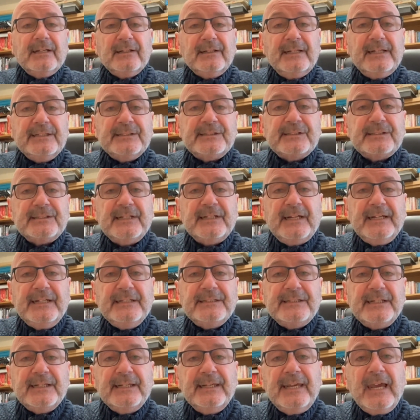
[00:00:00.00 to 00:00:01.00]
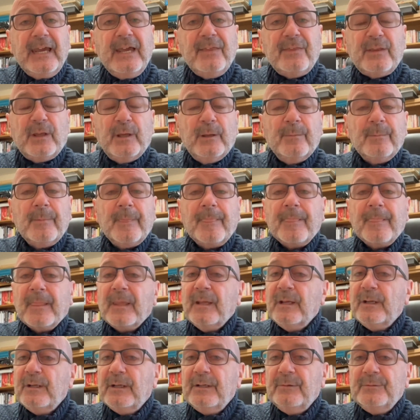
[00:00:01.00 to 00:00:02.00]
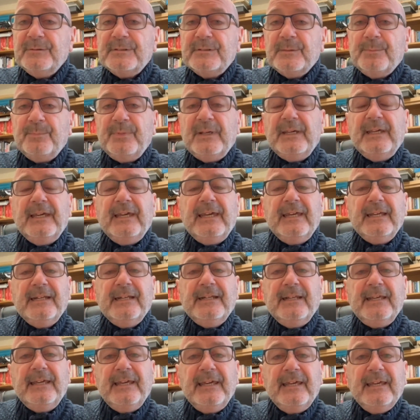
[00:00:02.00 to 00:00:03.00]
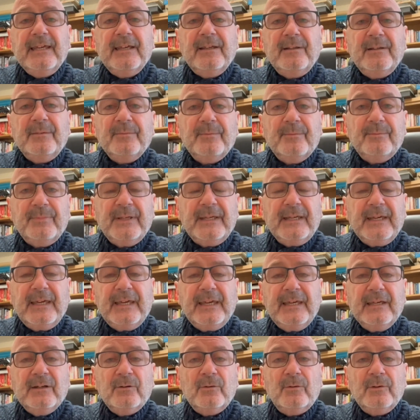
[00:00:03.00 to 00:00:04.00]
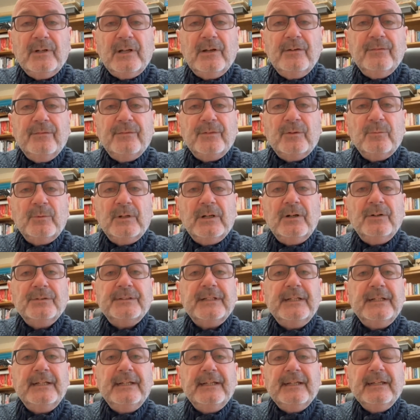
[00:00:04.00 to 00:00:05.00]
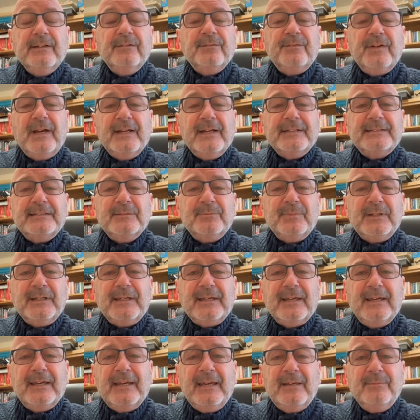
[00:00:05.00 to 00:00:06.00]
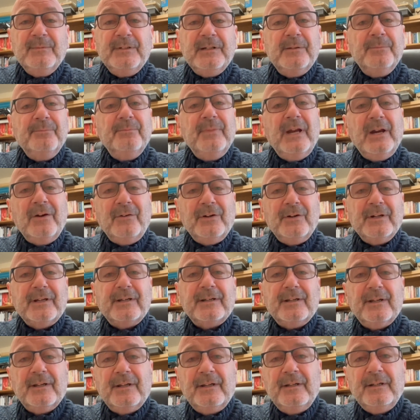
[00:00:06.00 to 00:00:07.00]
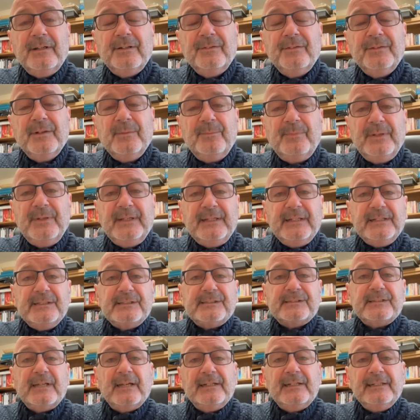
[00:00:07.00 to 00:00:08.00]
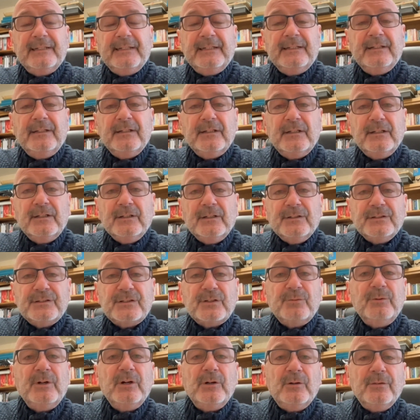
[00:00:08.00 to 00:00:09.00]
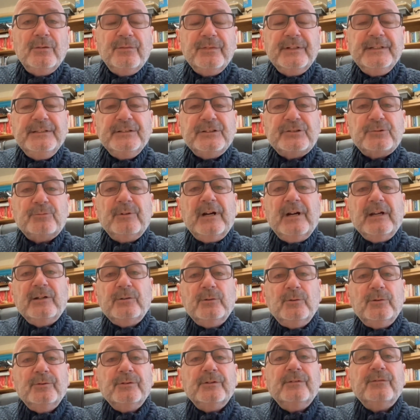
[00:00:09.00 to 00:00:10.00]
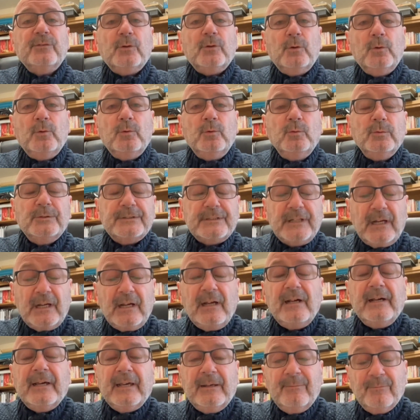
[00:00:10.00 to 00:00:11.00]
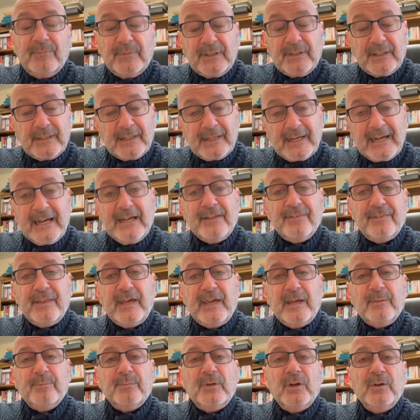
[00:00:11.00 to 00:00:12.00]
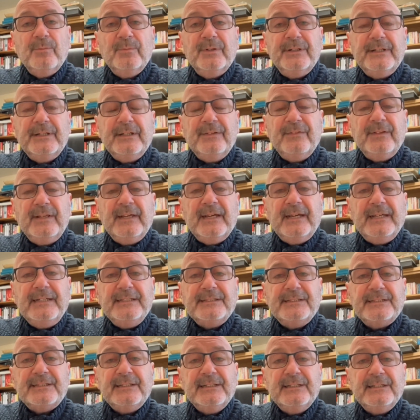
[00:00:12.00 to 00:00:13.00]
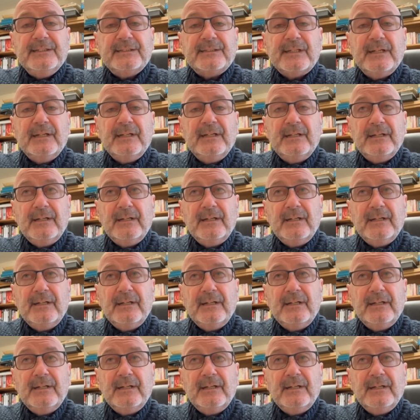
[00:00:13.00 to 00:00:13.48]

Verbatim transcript: Let's Stay Together. It was oh, a big hit good. here, big hit all over the world. In fact, it became in America the biggest selling 12 inch record of all time at that moment in the 80s.